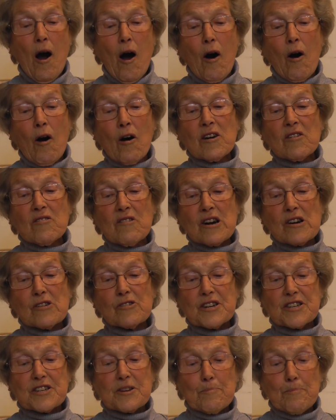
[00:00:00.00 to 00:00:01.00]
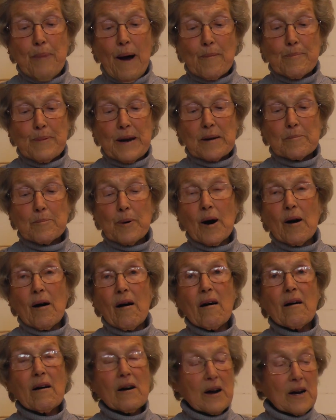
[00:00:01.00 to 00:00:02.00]
Honor Oak is a public
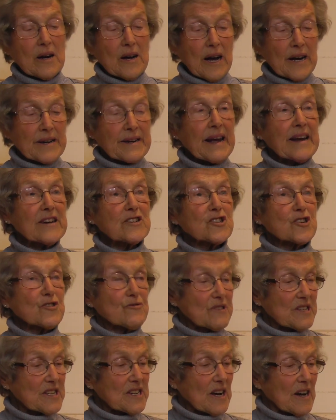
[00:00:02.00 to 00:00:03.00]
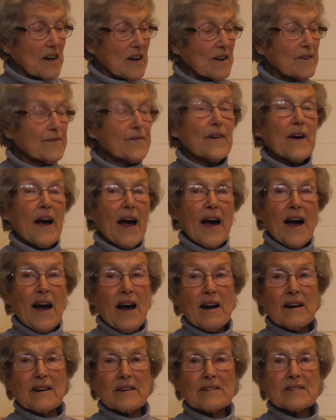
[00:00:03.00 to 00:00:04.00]
park, a nature reserve
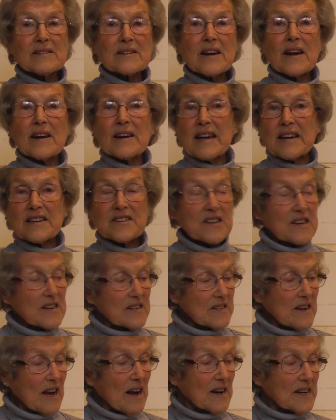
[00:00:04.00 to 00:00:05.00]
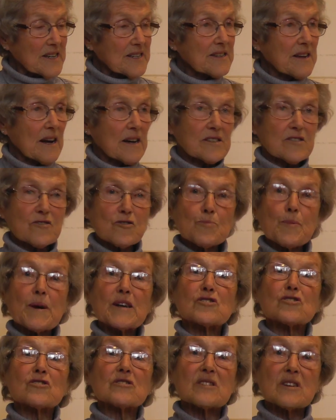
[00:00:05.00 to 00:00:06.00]
and an SSI, Site of
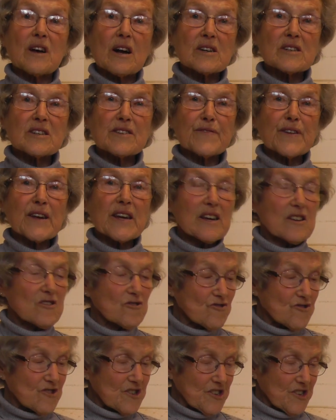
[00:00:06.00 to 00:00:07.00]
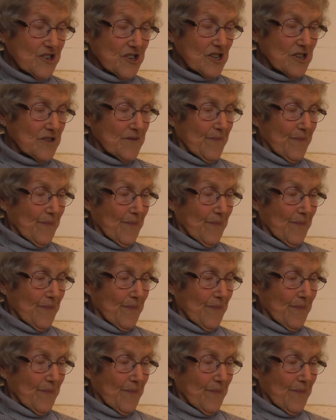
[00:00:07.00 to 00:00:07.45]
Special Scientific Interest.